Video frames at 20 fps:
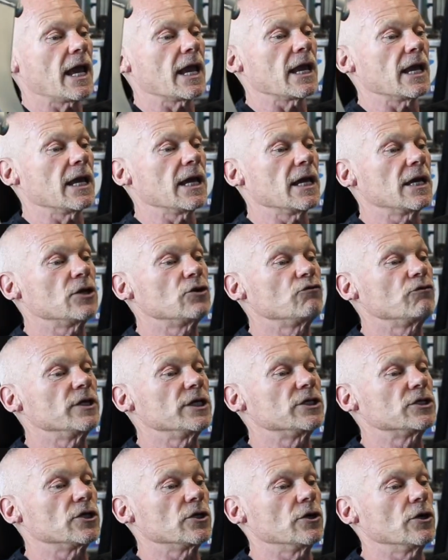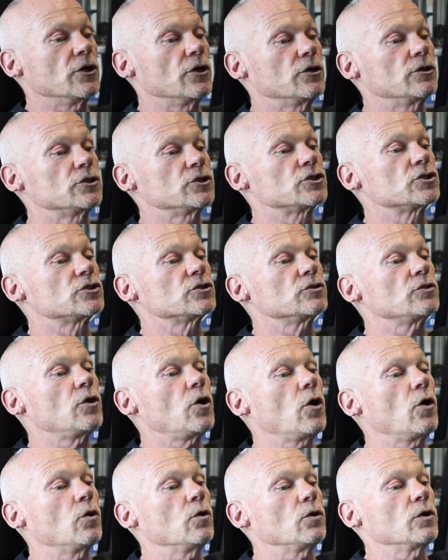and return
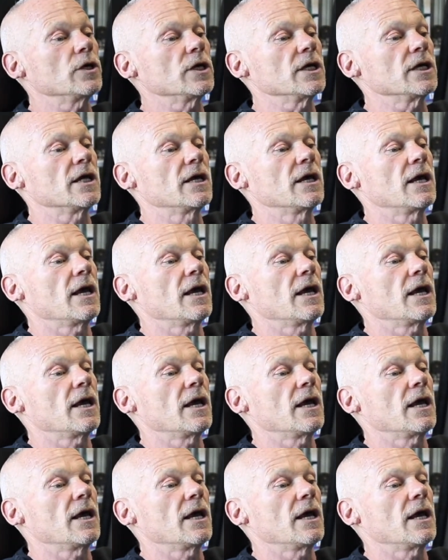slowly.